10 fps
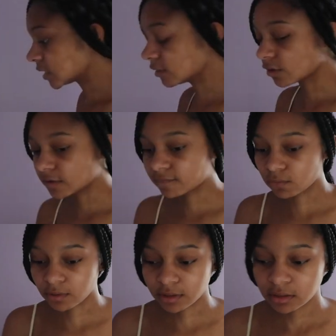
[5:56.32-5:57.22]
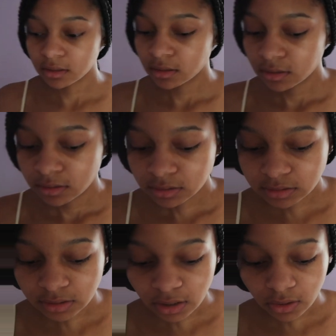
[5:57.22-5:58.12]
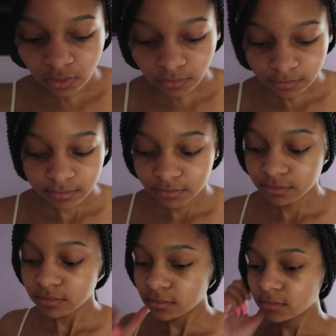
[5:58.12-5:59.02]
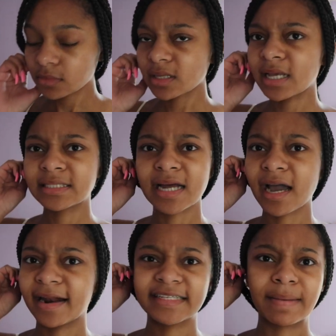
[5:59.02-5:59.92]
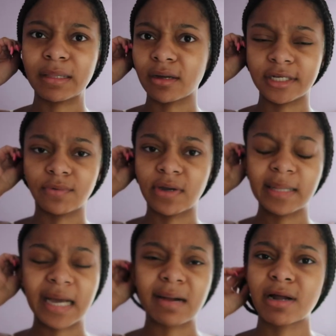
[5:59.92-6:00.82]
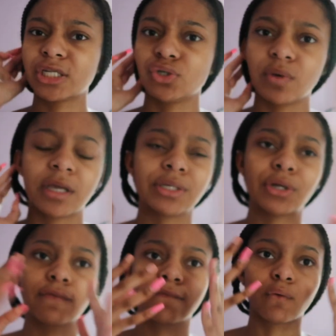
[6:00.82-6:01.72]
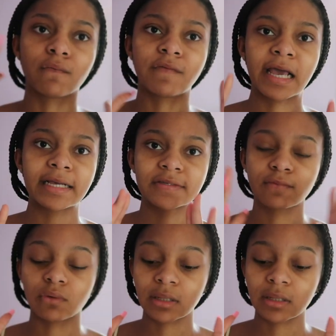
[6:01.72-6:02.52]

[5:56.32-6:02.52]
10:34, so it's not gonna take me long to get ready like i'm not doing you know full face full